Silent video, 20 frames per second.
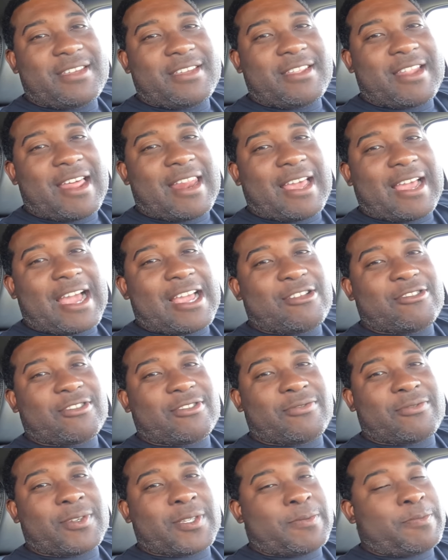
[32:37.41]
Not like I used
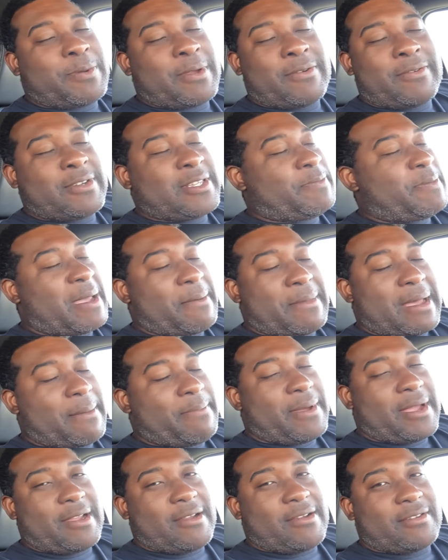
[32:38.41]
to respect respect my
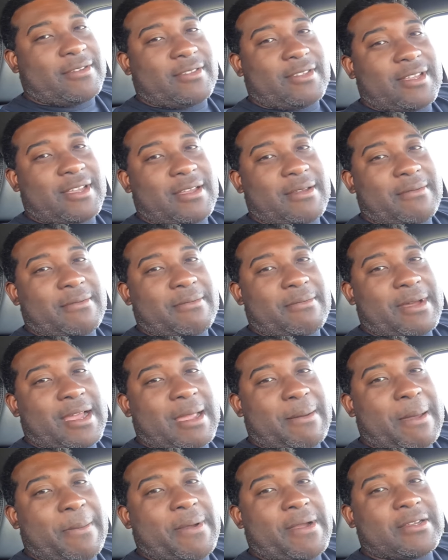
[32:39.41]
parents. I
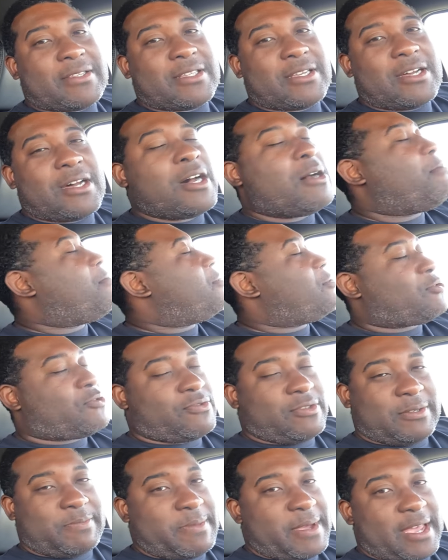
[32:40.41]
give my parents the utmost
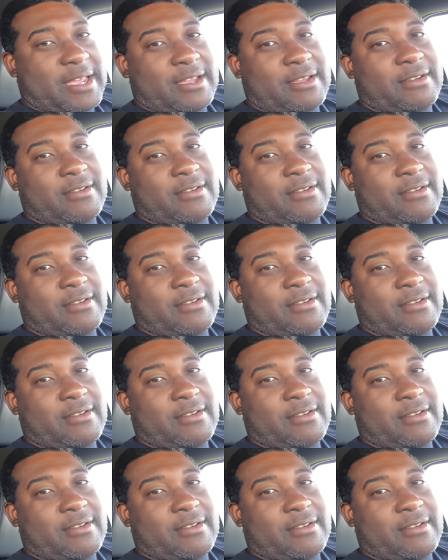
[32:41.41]
respect.